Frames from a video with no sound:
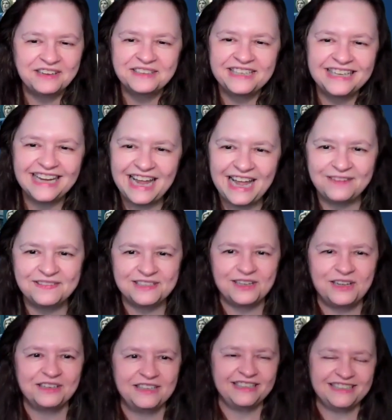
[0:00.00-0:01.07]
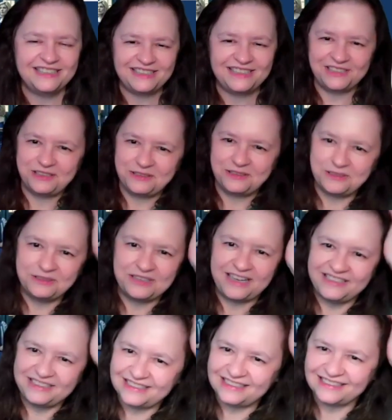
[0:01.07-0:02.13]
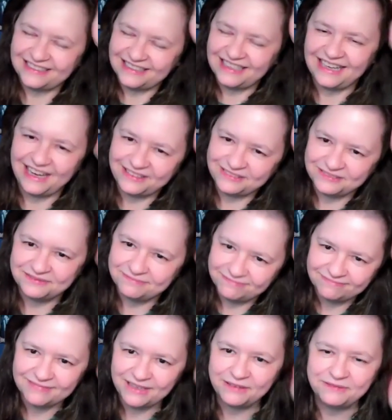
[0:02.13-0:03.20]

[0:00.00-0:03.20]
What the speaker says: don't think I have as long a list as you do. I just have a